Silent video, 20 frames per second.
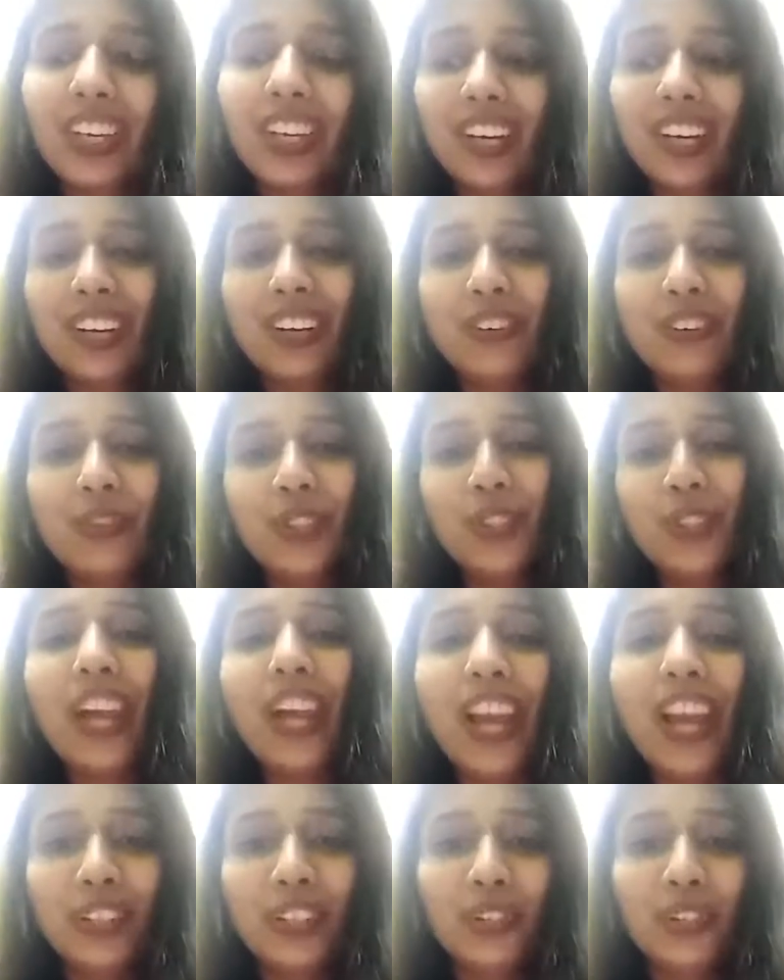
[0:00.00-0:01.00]
would you
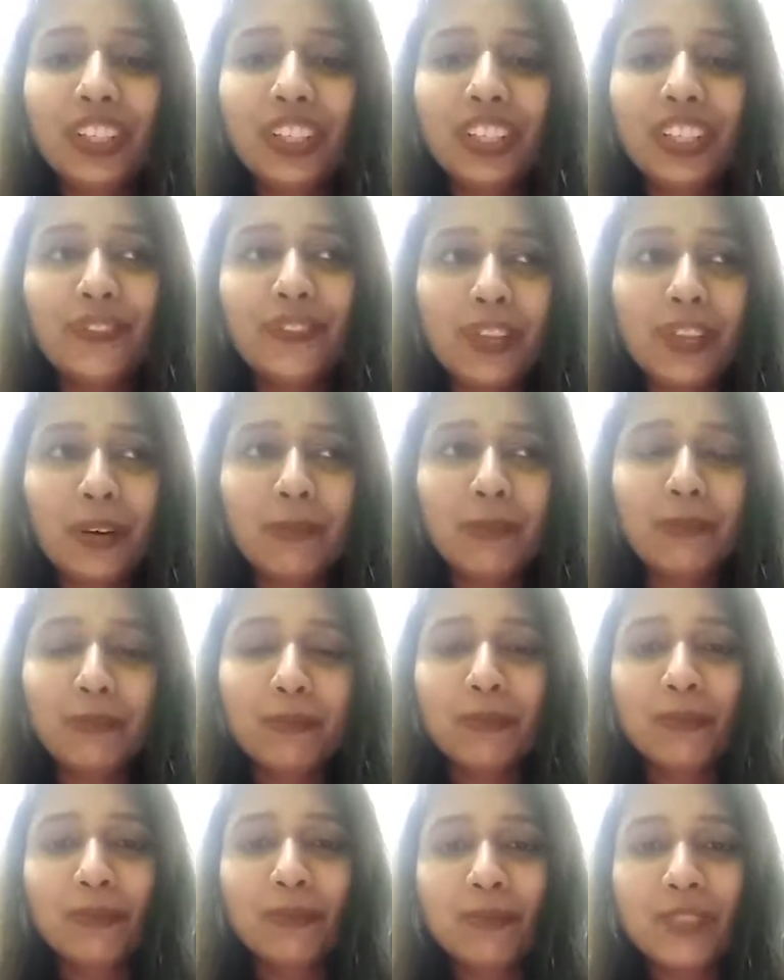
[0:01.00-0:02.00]
like to give
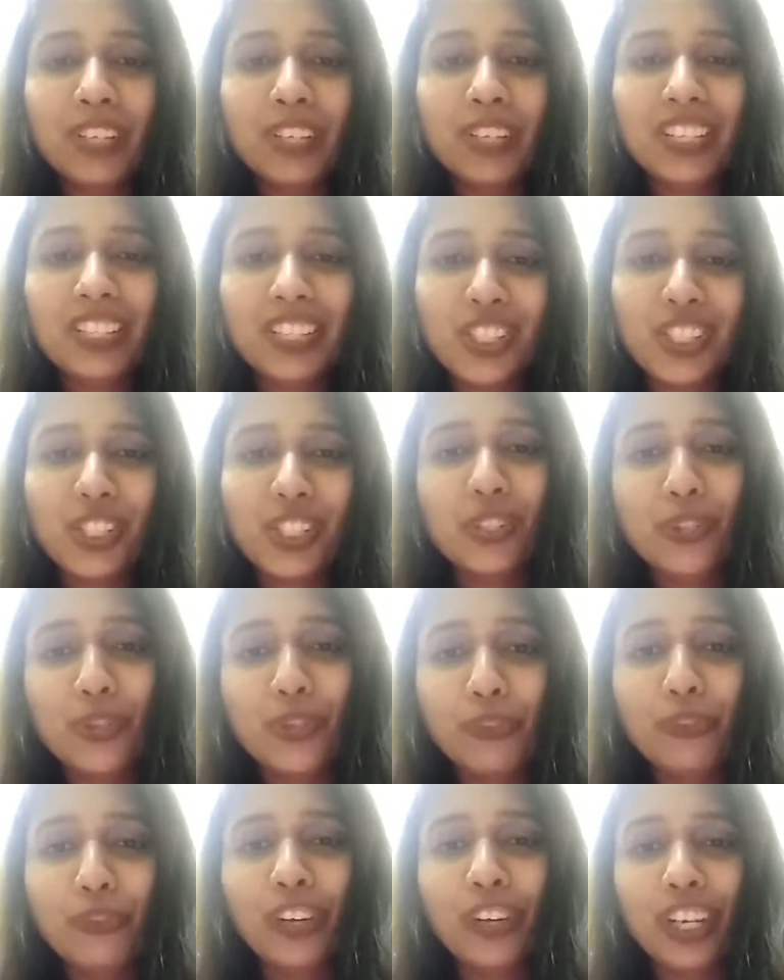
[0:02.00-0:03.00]
some suggestion
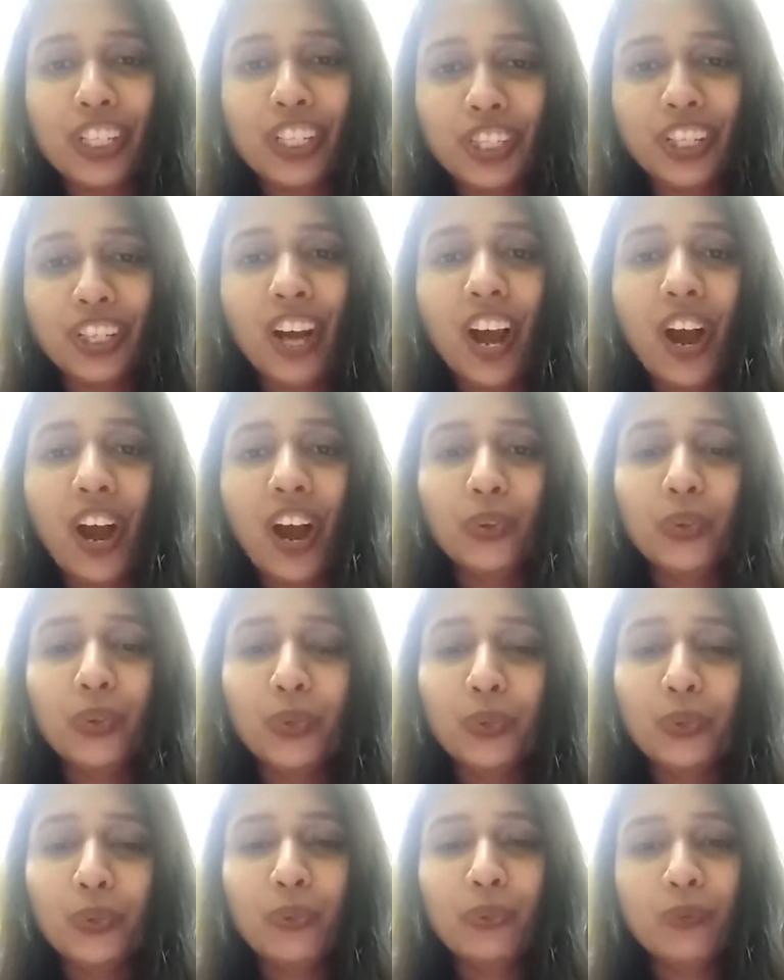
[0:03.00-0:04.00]
to fresher how
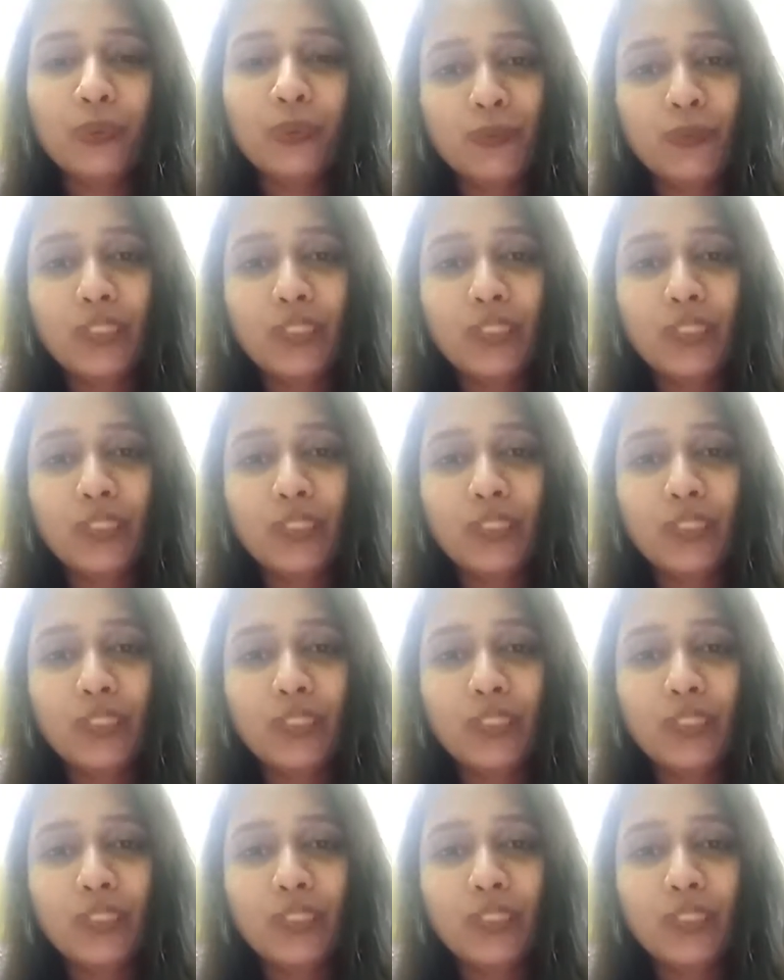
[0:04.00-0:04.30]
to